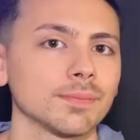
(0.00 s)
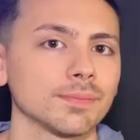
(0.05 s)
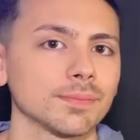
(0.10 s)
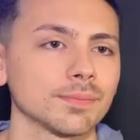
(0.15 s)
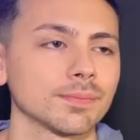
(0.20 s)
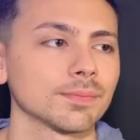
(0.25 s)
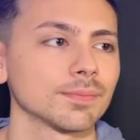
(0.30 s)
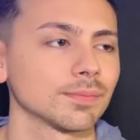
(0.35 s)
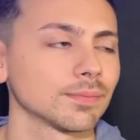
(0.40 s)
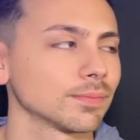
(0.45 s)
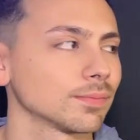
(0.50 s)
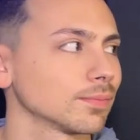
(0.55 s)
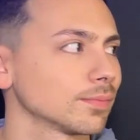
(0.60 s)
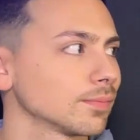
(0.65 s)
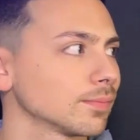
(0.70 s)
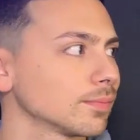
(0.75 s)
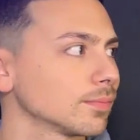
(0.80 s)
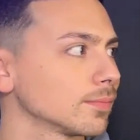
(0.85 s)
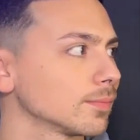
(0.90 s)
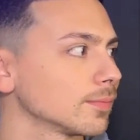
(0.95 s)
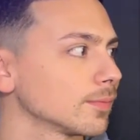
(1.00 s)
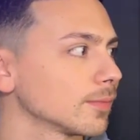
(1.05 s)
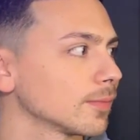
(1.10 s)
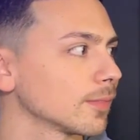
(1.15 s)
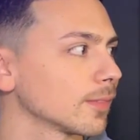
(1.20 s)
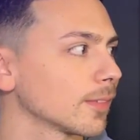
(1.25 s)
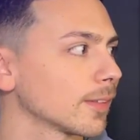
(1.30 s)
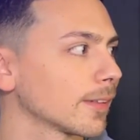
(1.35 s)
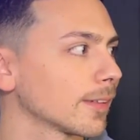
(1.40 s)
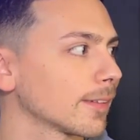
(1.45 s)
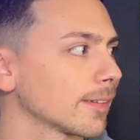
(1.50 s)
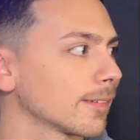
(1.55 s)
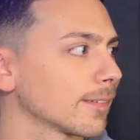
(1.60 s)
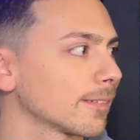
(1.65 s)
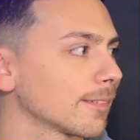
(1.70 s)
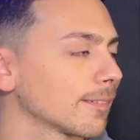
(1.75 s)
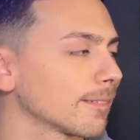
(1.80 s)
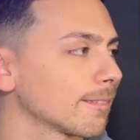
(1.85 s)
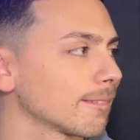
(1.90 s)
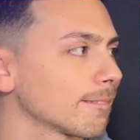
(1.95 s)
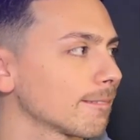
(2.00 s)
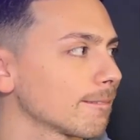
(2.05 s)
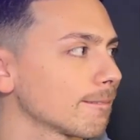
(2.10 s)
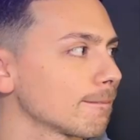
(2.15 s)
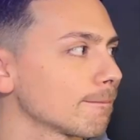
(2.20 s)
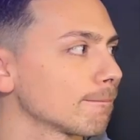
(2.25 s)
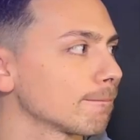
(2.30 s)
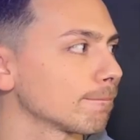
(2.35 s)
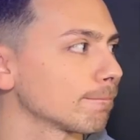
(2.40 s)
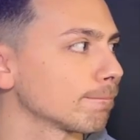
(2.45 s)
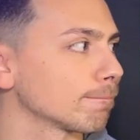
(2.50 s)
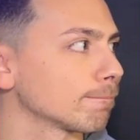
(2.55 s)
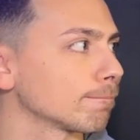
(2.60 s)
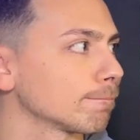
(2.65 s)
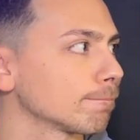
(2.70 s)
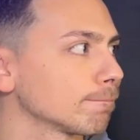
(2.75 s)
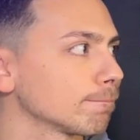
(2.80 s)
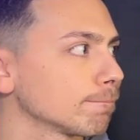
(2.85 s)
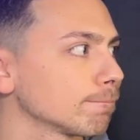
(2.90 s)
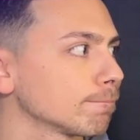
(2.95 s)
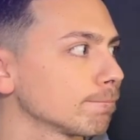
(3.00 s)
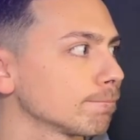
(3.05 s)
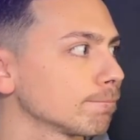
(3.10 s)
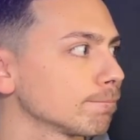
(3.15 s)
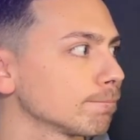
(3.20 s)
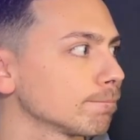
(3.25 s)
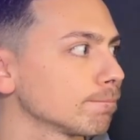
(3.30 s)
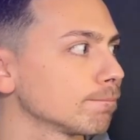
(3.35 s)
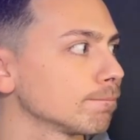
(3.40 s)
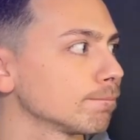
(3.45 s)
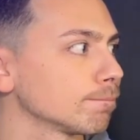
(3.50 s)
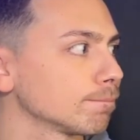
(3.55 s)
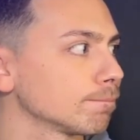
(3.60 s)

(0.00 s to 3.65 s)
(not speaking)